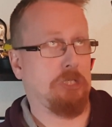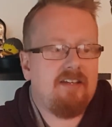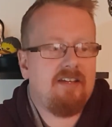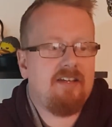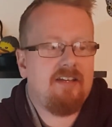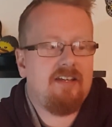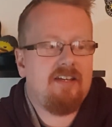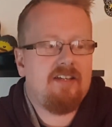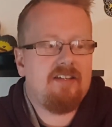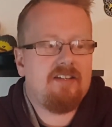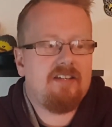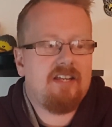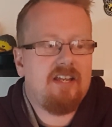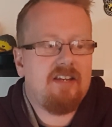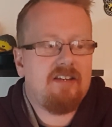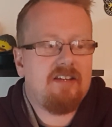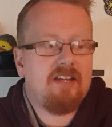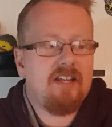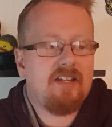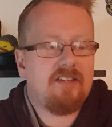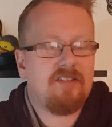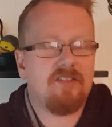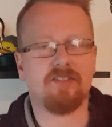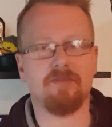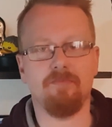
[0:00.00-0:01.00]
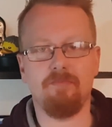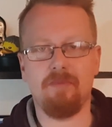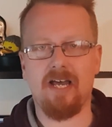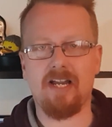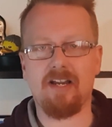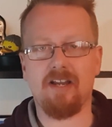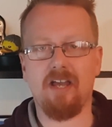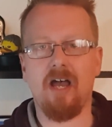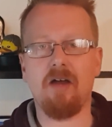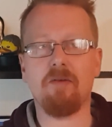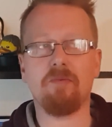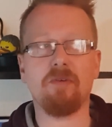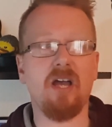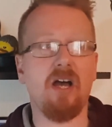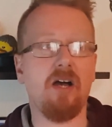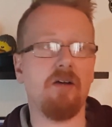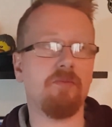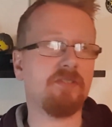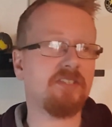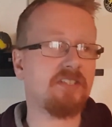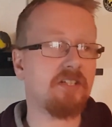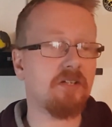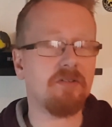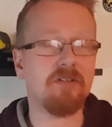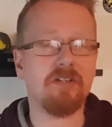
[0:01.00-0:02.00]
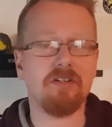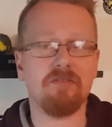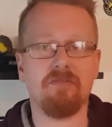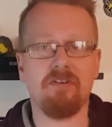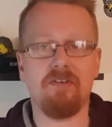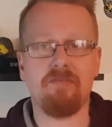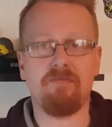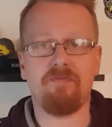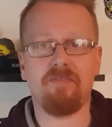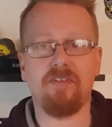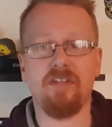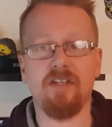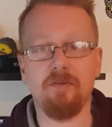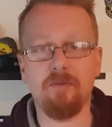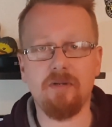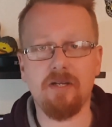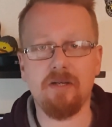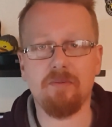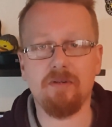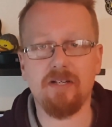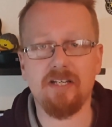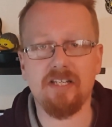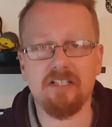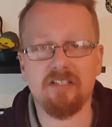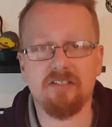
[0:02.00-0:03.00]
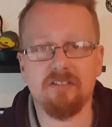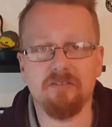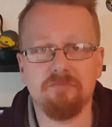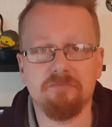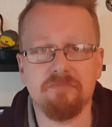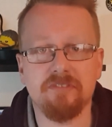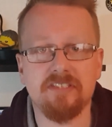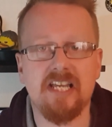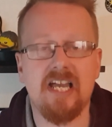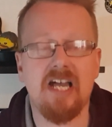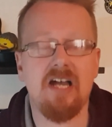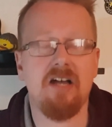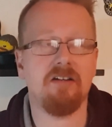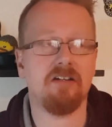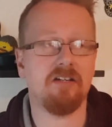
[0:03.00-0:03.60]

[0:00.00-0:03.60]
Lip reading: It doesn't matter. I'm still going to review it when it comes out.